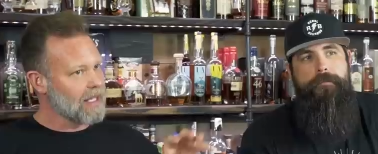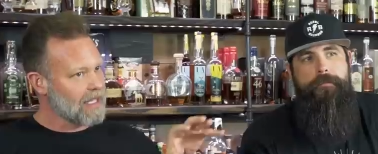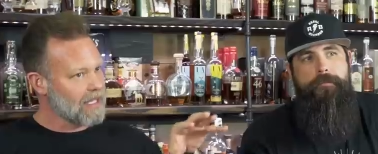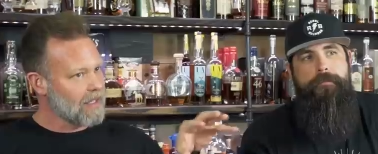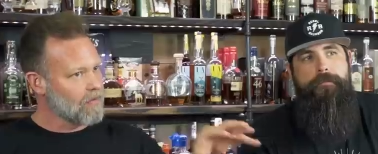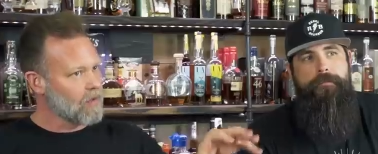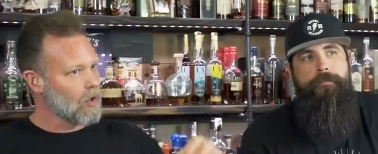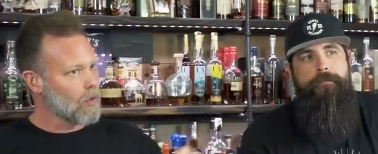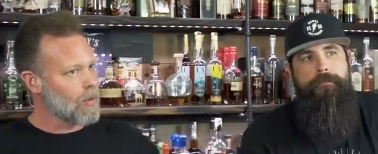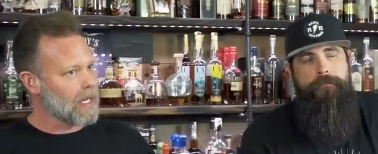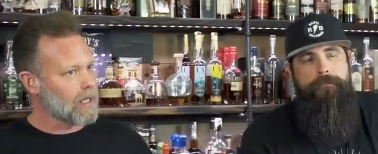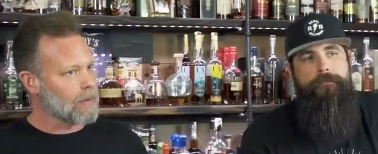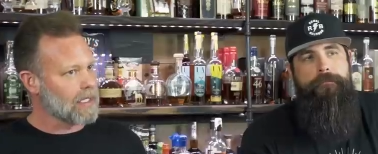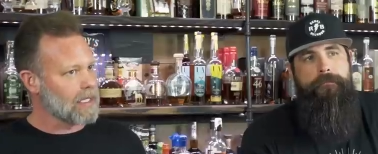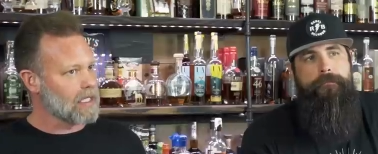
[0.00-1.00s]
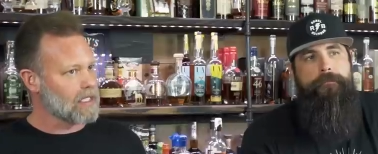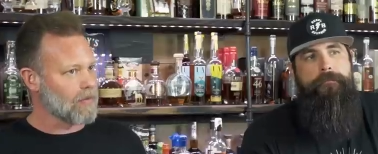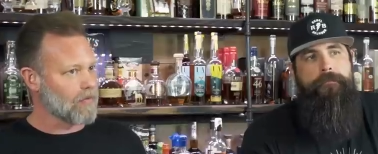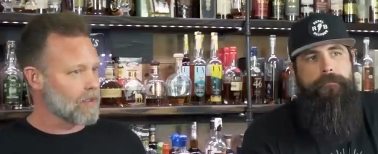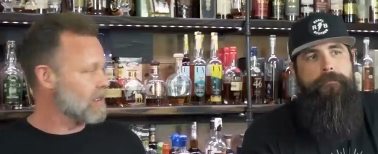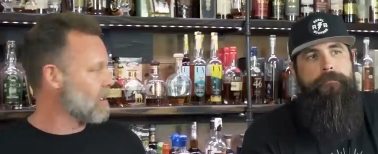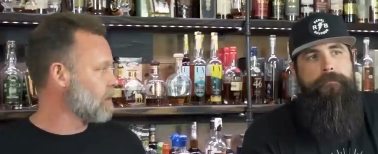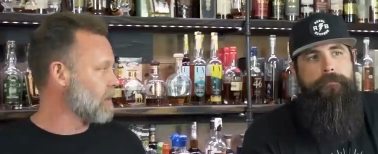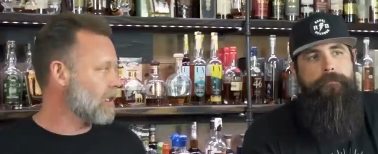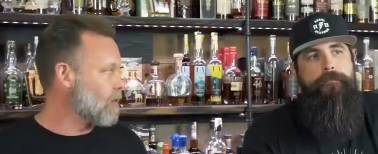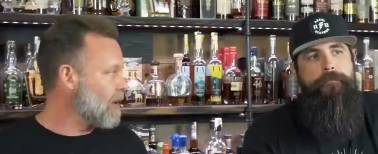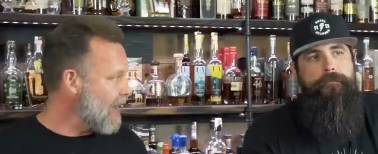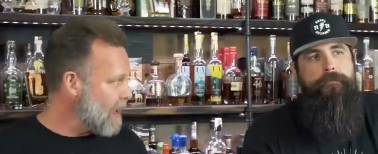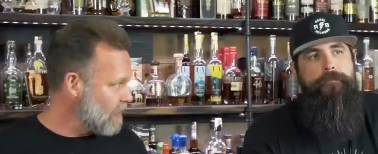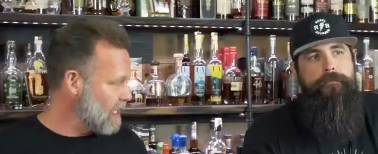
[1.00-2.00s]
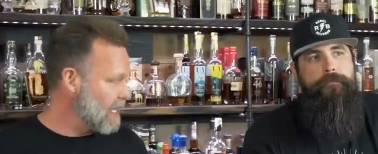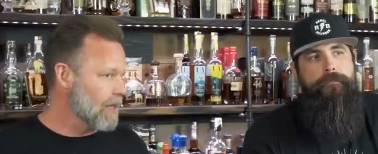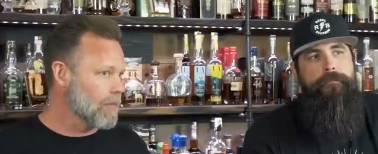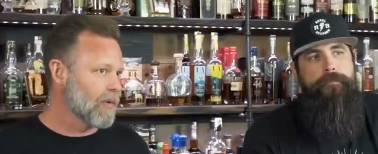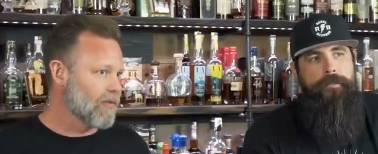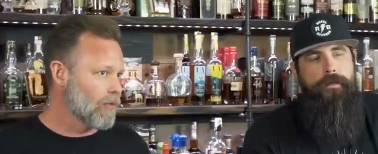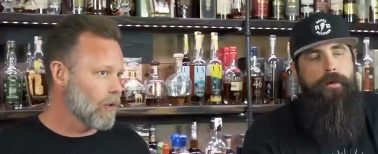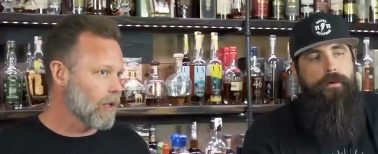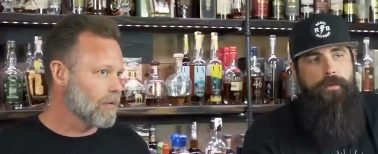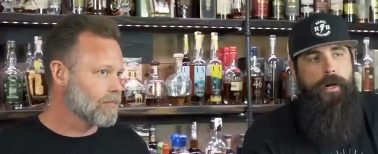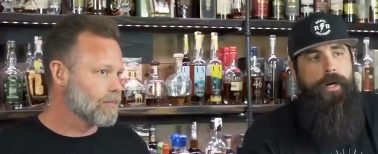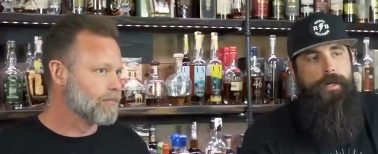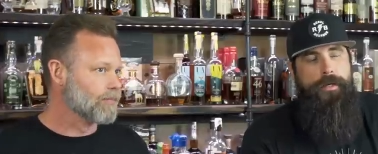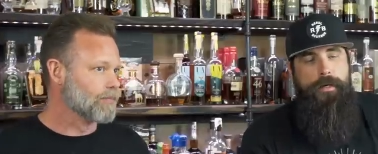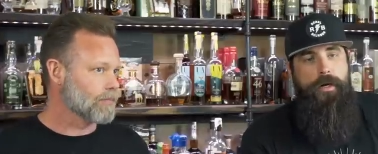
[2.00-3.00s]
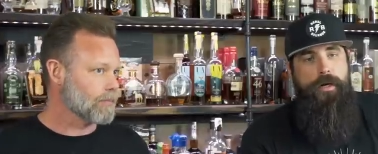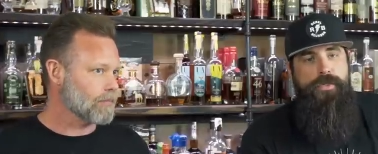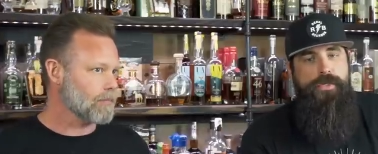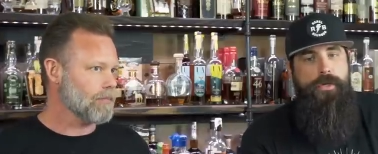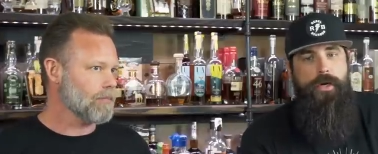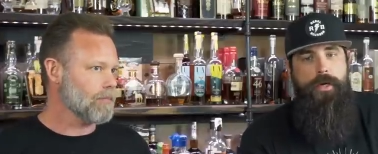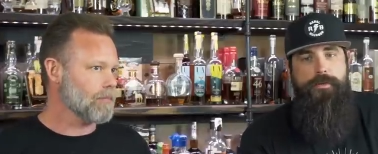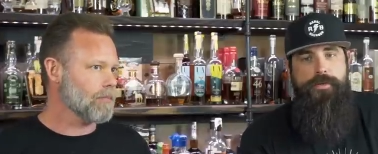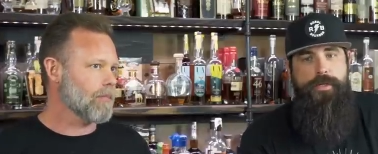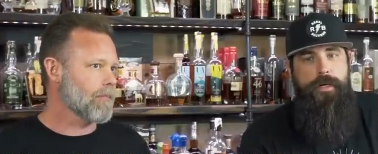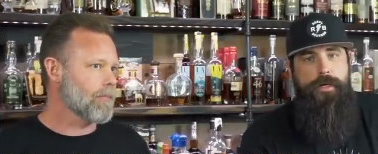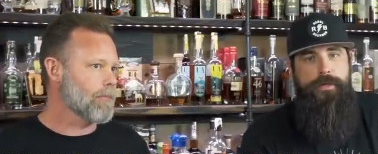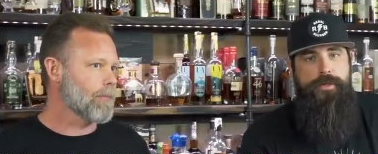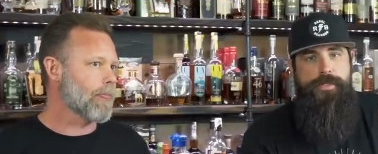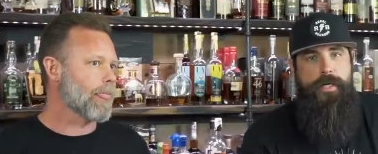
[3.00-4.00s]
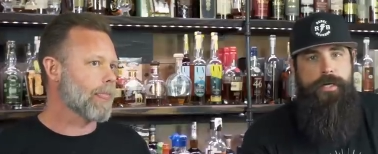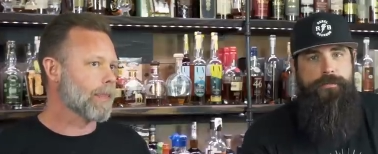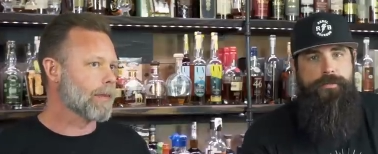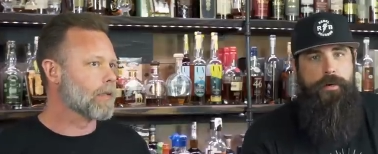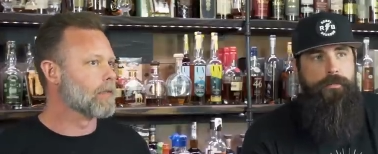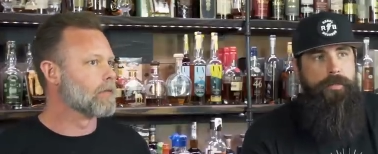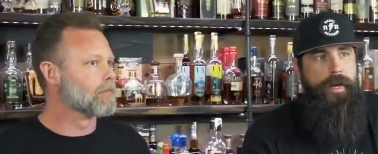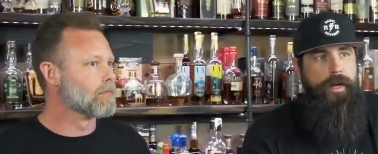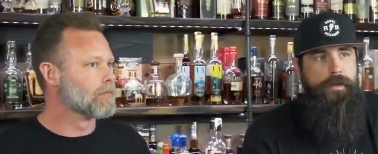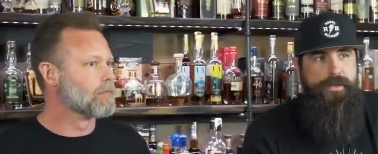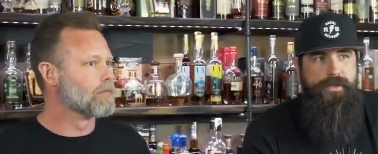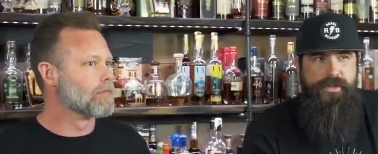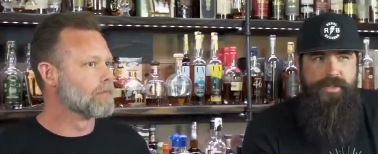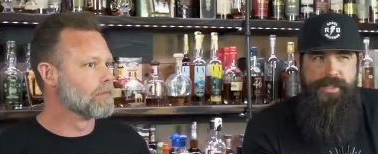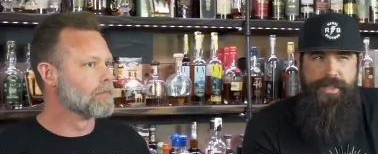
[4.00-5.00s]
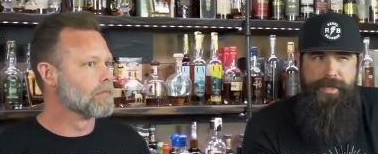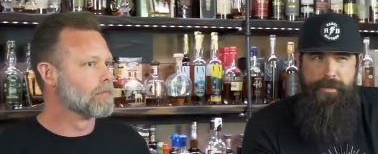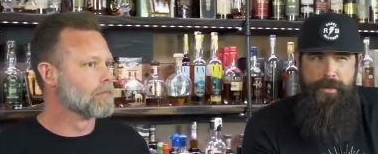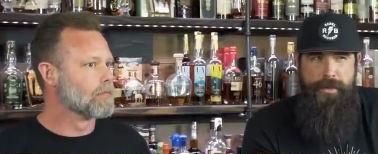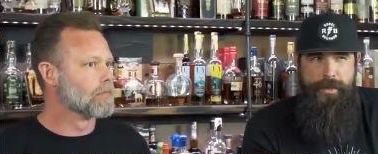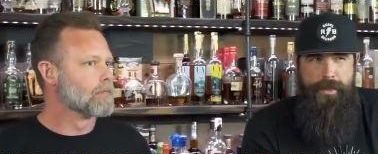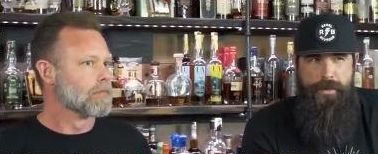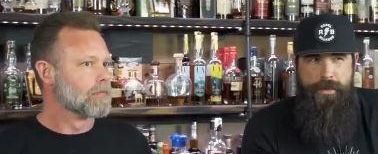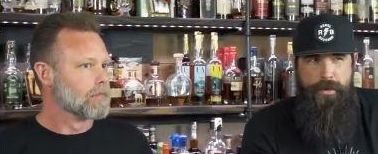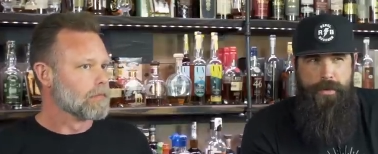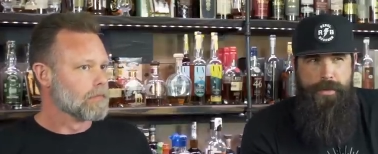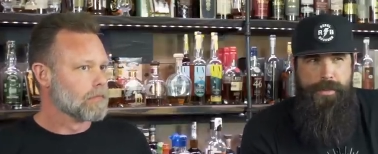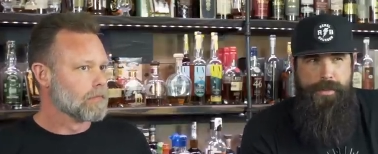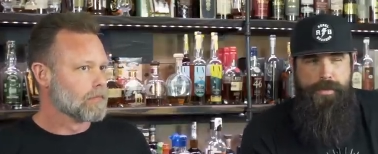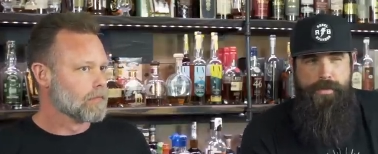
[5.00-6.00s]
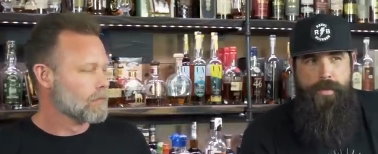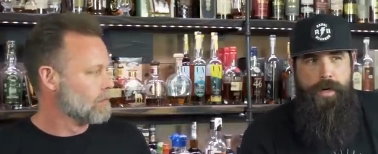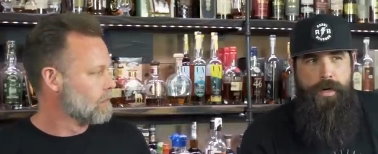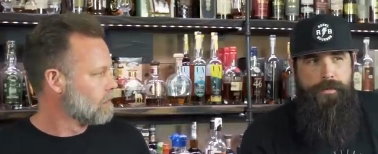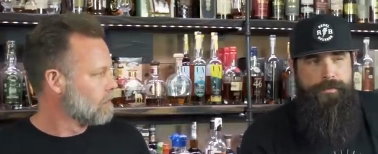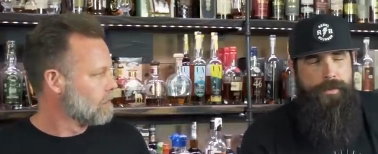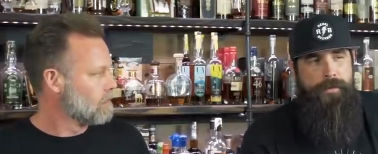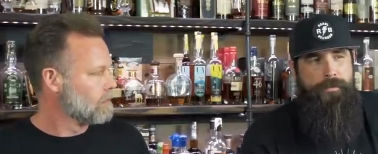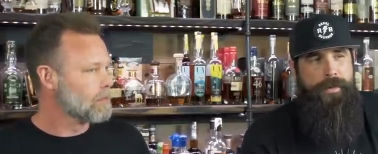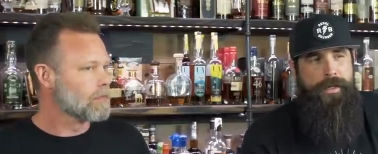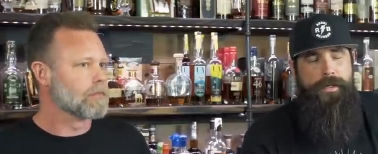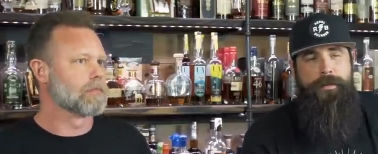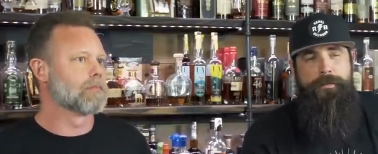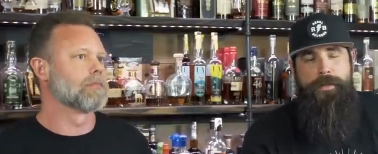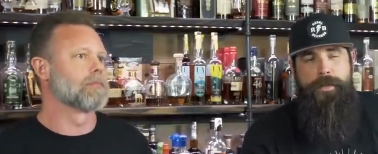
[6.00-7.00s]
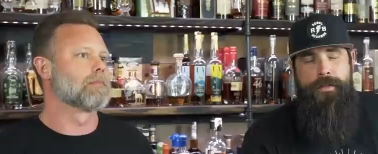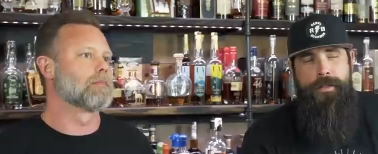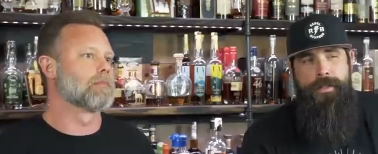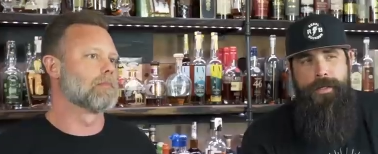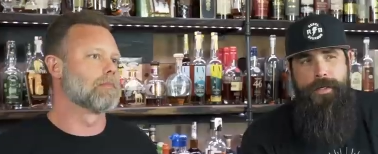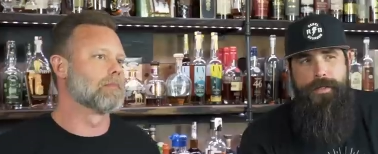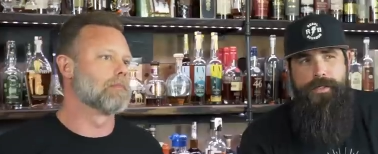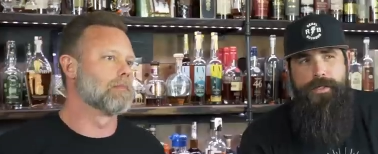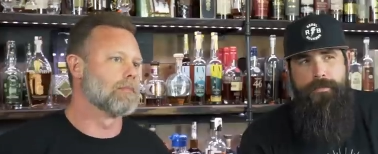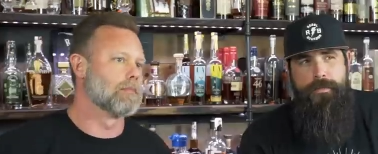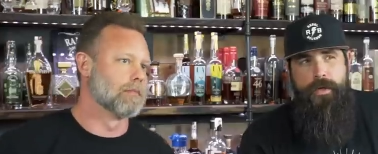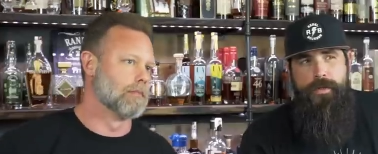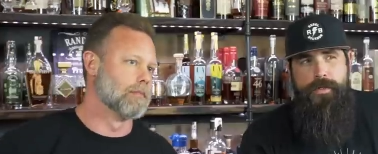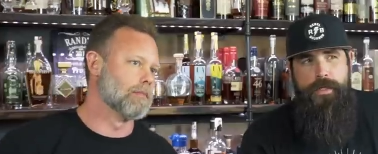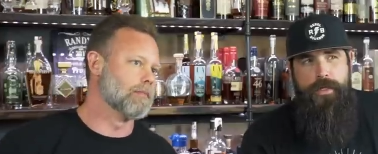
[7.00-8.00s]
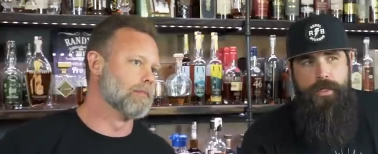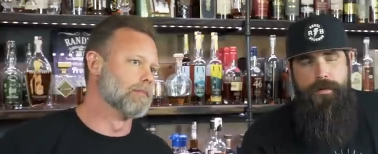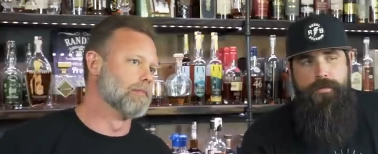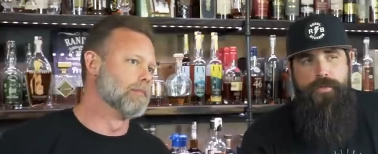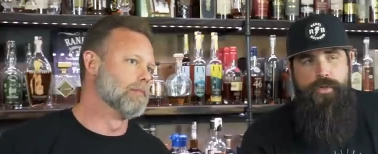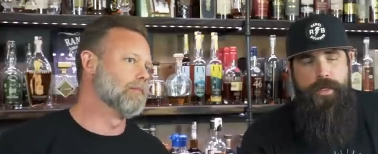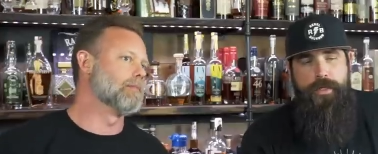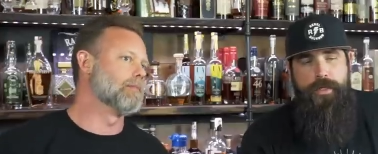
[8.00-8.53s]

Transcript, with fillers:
Speaker 1: they give you a recommendation for something you haven't had before.
Speaker 2: Right. And it also helps you to understand if their palates are similar to yours as well. If they're picking up on some notes that you've tr-